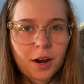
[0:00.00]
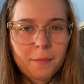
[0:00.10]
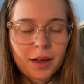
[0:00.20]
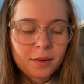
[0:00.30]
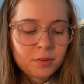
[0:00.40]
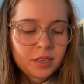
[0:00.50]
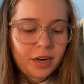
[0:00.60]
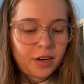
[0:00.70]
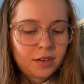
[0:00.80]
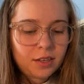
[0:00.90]
I'm back
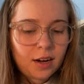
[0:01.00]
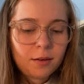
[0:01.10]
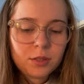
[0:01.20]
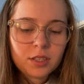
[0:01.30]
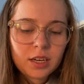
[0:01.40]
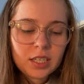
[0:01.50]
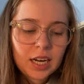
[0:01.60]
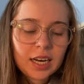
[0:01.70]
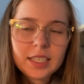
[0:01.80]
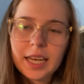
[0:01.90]
upstairs and I'm just gonna
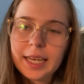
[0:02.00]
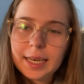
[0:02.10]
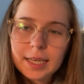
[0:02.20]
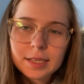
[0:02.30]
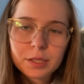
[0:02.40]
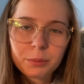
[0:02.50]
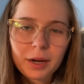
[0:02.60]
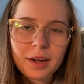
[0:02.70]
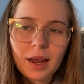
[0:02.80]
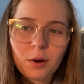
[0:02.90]
kind of take it easy
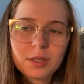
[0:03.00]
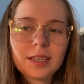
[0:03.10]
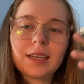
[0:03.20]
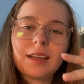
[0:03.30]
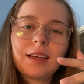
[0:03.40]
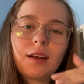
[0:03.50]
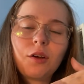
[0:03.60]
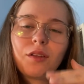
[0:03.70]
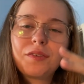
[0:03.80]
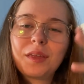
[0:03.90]
right now as I let
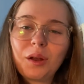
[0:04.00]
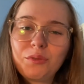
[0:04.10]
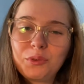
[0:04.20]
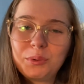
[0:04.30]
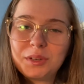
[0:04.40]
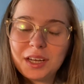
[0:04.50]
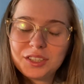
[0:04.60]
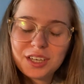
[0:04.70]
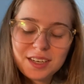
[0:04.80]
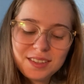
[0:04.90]
all of that food
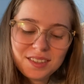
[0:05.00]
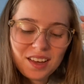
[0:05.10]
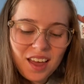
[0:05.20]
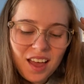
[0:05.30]
digest.